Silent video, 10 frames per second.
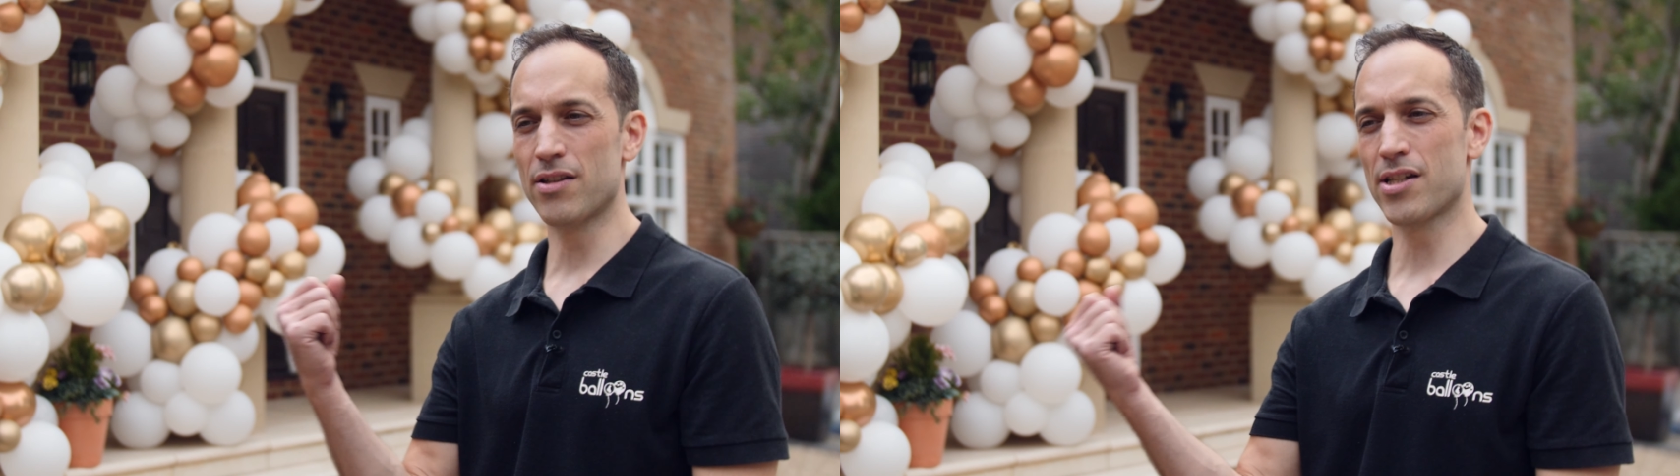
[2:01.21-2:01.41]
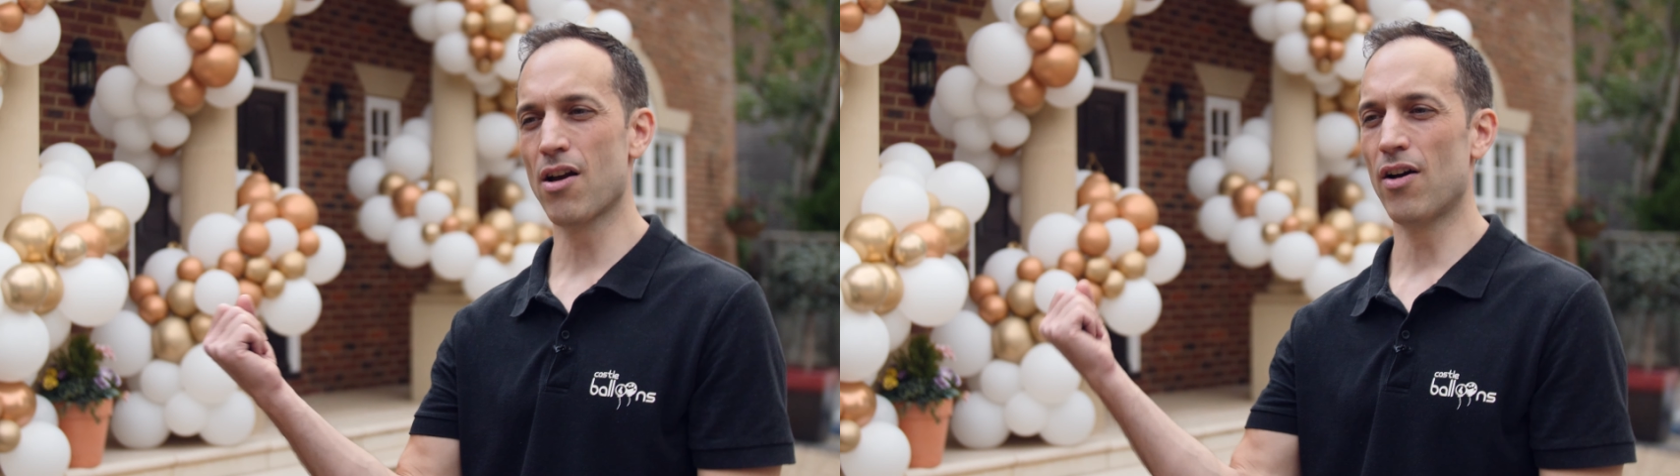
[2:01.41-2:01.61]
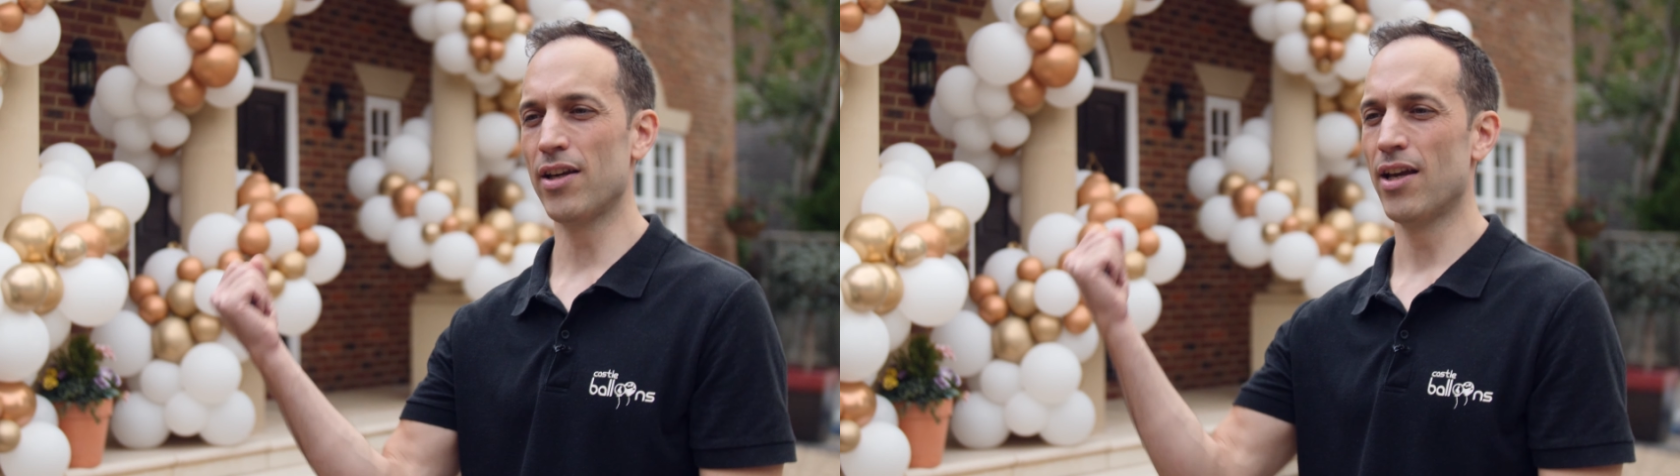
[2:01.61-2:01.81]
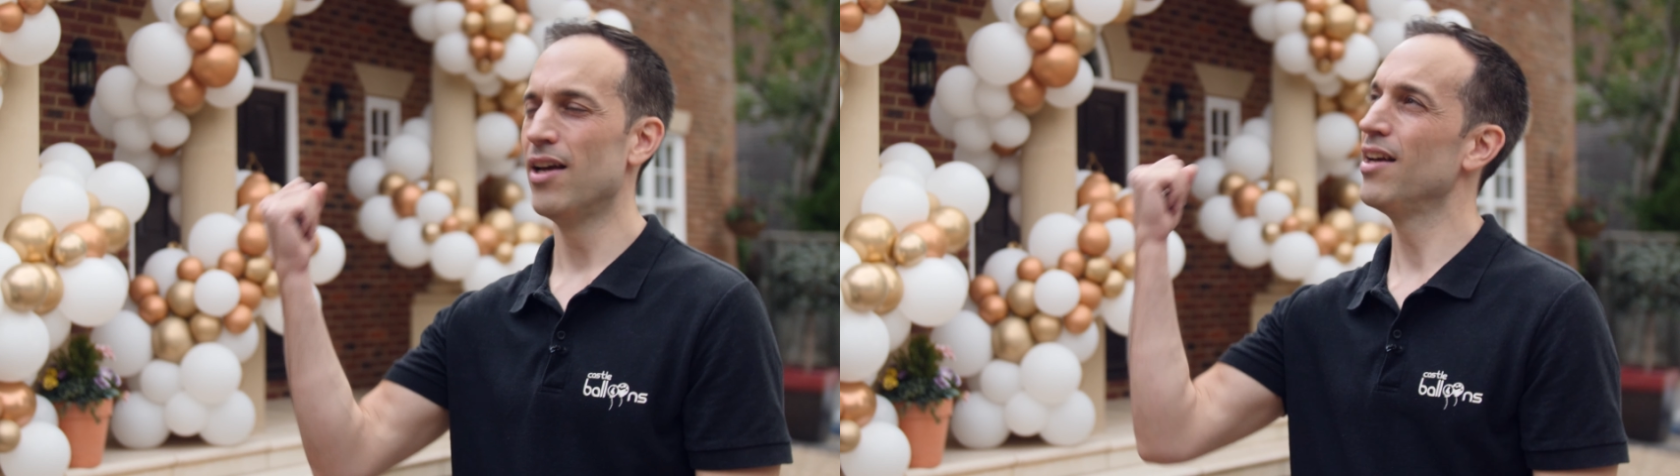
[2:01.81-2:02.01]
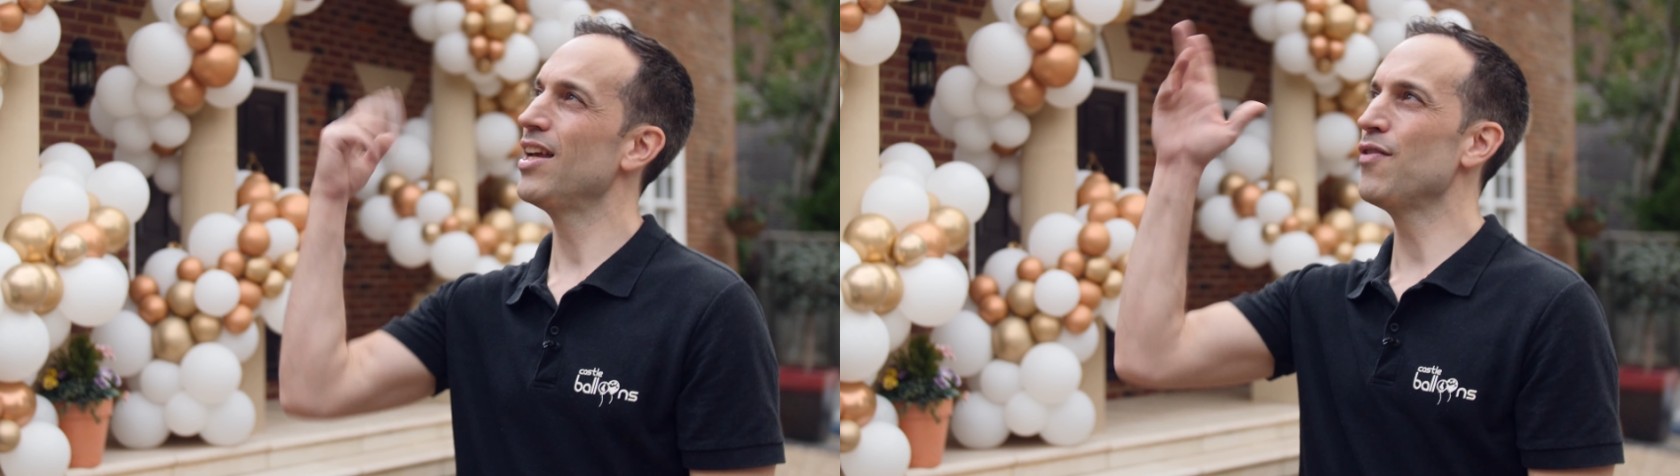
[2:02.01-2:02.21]
the sky.
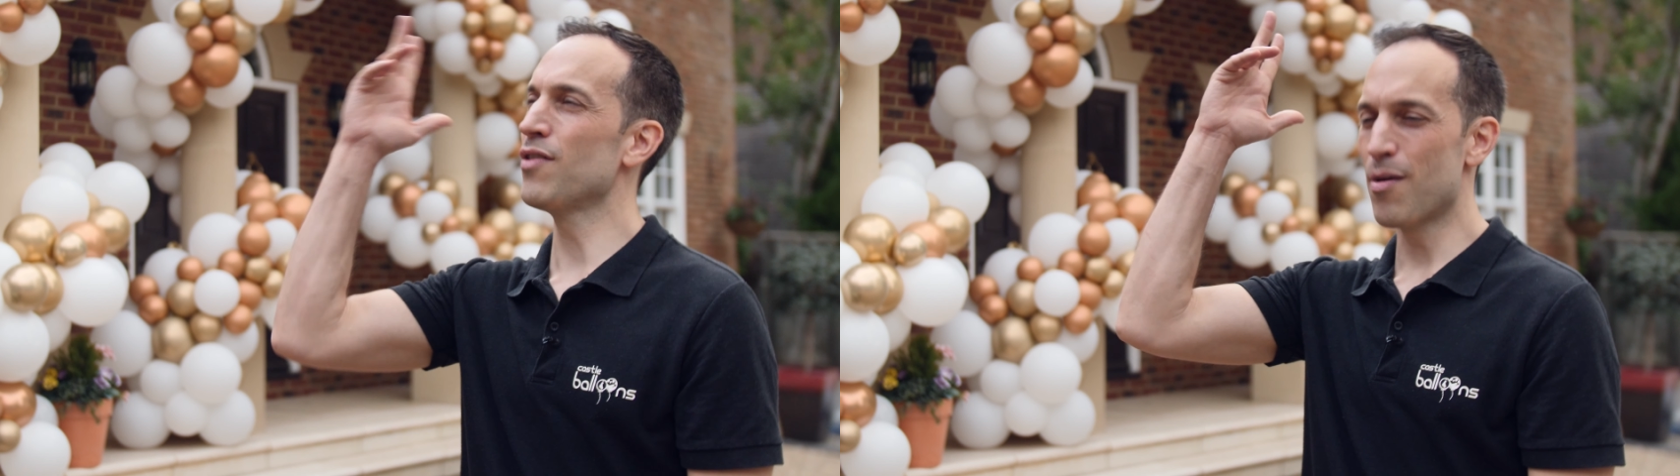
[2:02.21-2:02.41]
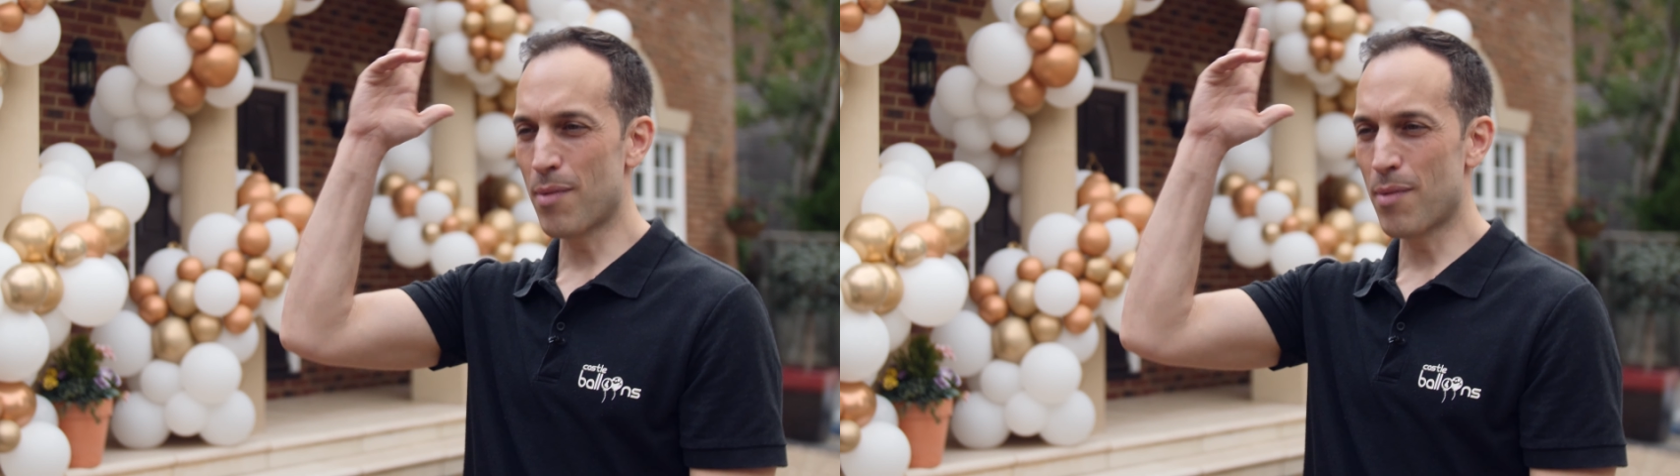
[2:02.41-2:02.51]
Even though it